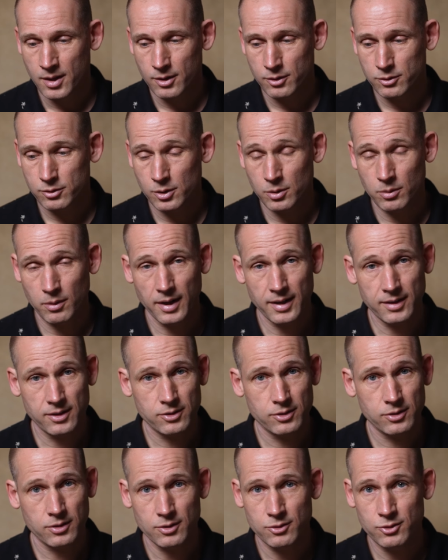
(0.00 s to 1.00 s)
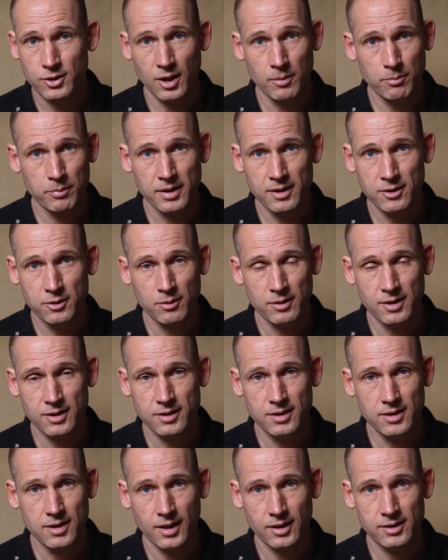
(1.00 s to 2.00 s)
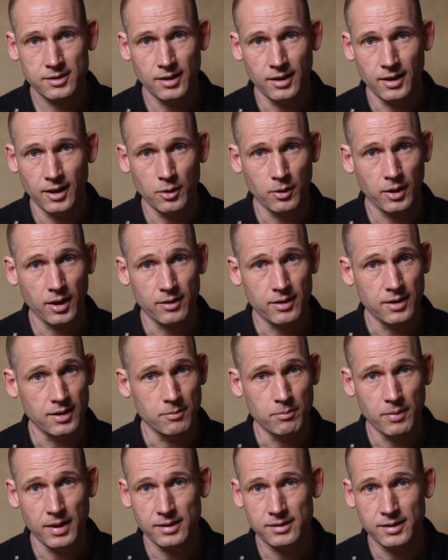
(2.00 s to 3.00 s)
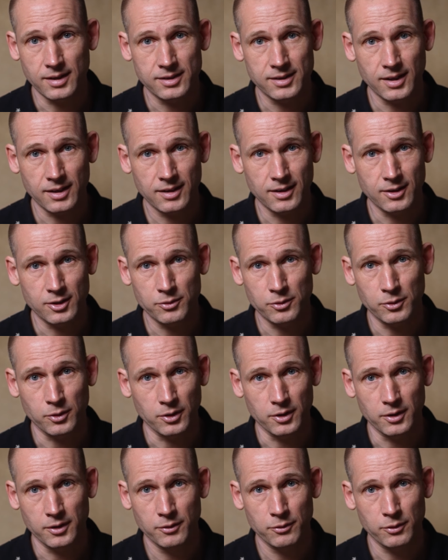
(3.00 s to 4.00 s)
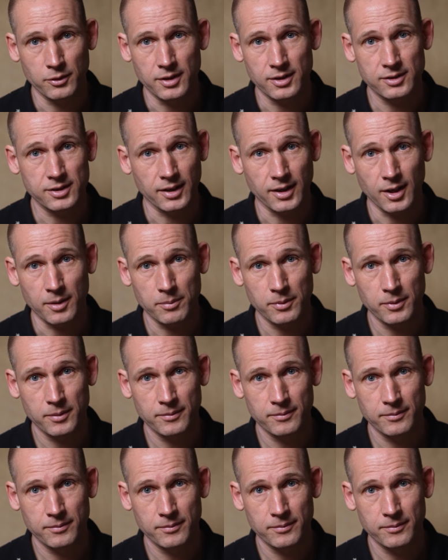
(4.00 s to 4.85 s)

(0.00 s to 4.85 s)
So let's jump into the TX then and look at the basic settings for, for the setup.